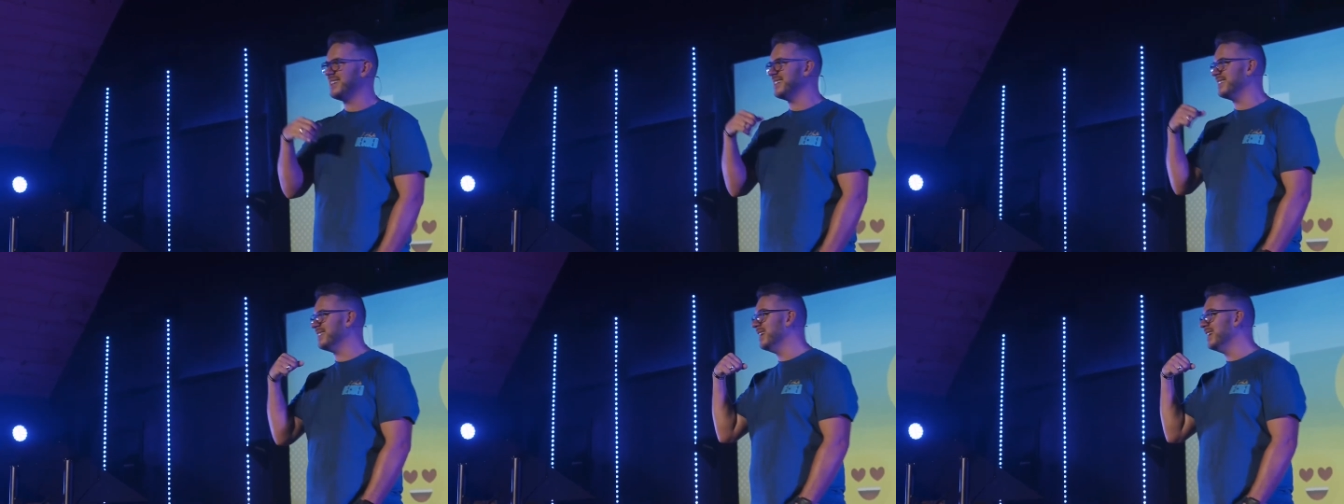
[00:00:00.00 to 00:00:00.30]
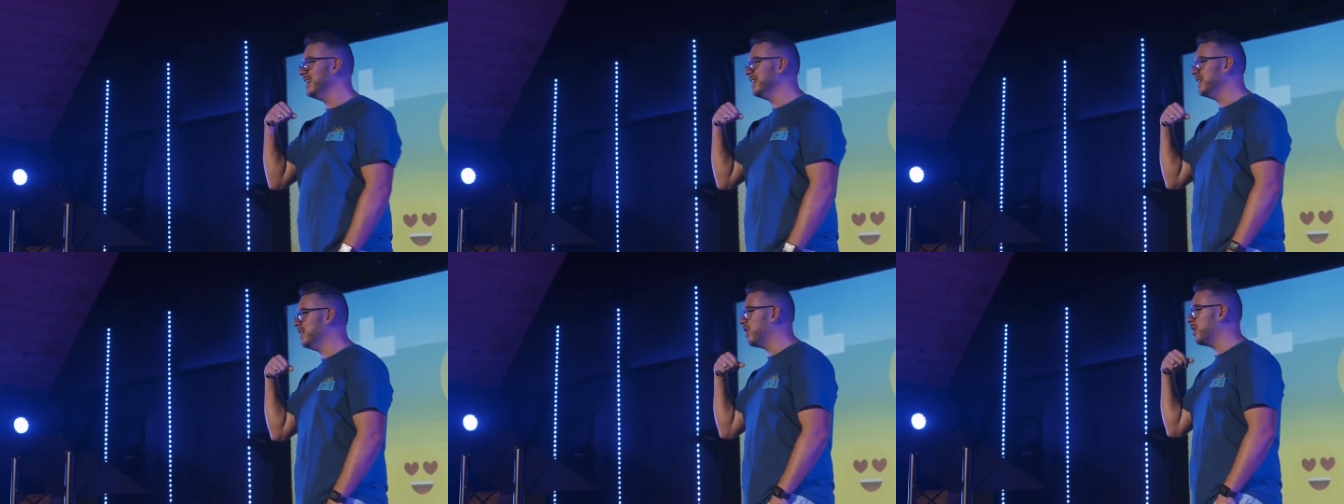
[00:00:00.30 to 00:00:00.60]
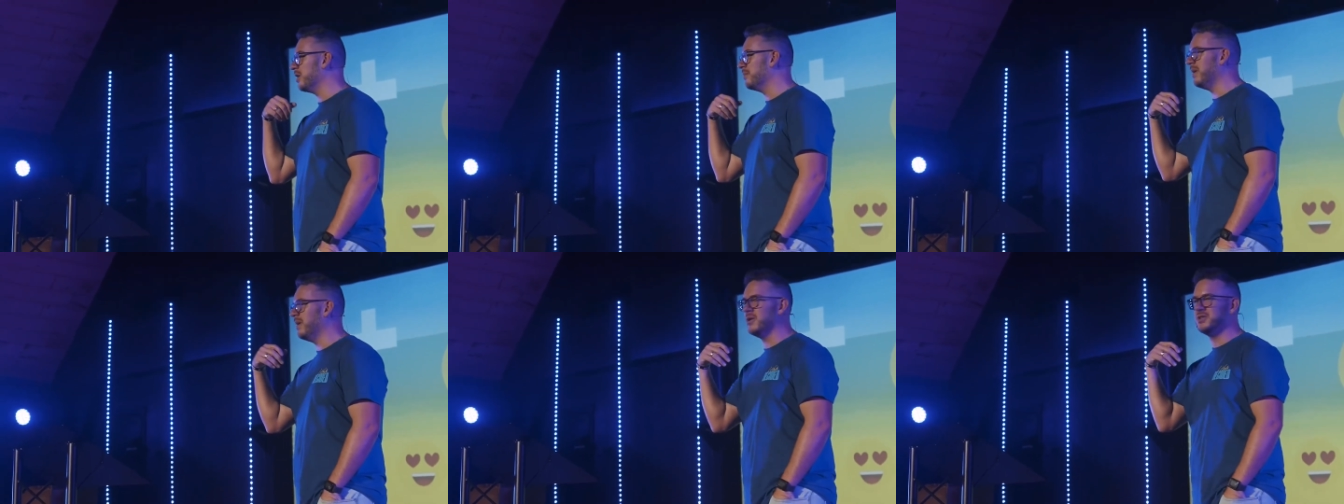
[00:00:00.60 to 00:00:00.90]
and, you know,
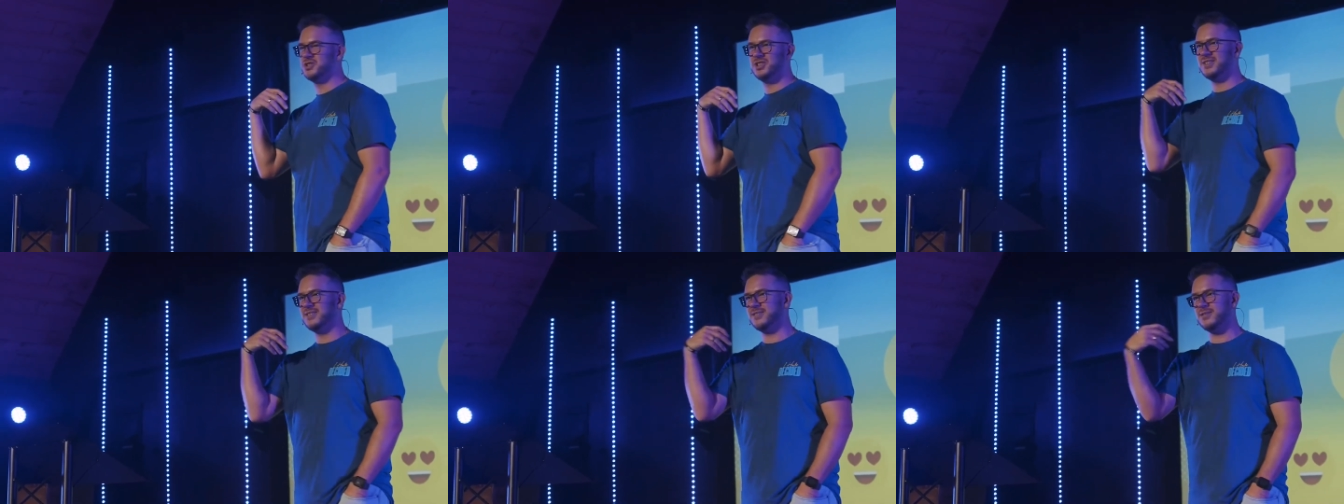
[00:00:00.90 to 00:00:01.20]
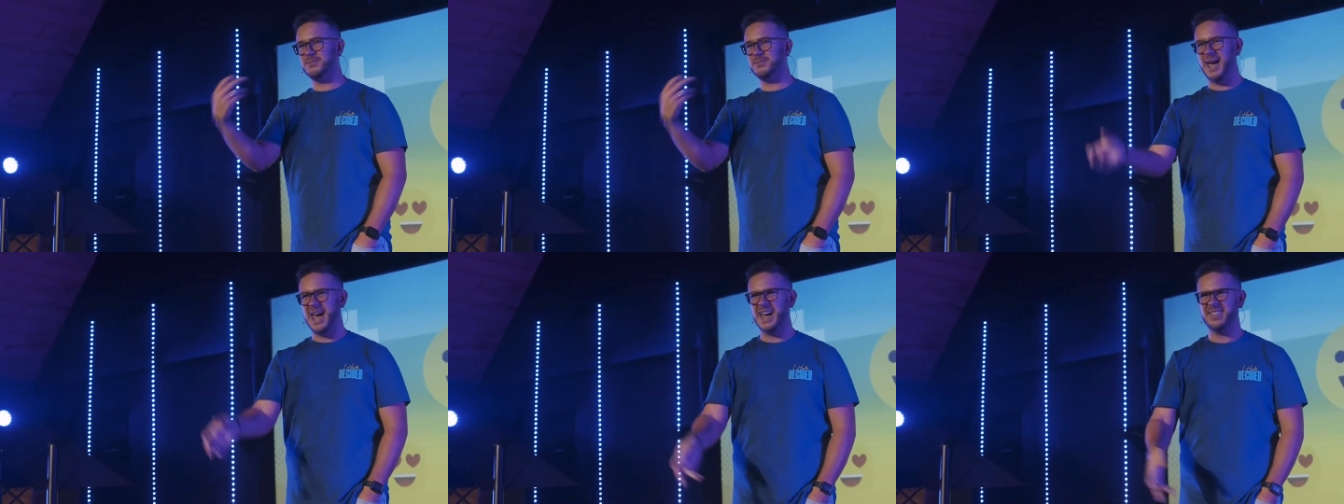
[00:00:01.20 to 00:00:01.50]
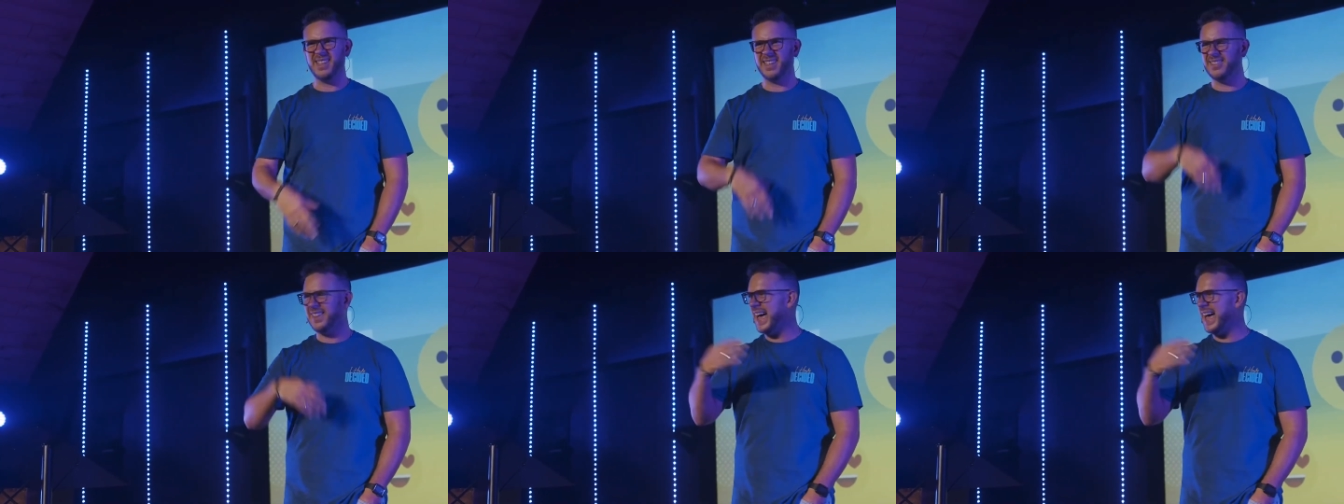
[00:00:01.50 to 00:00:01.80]
our emotions are bad and
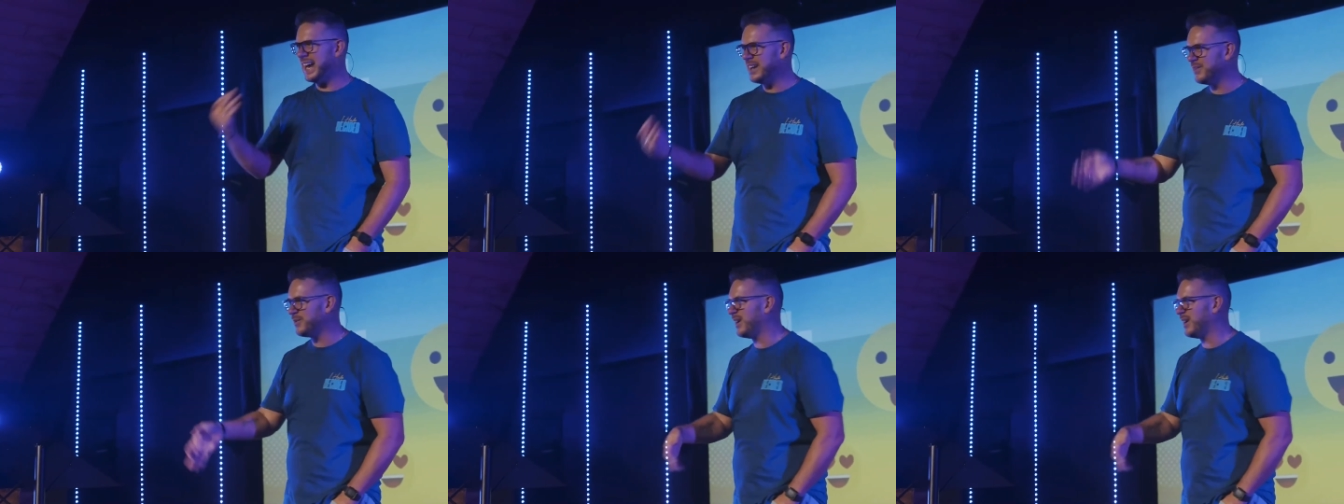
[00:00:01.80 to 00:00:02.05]
they lie to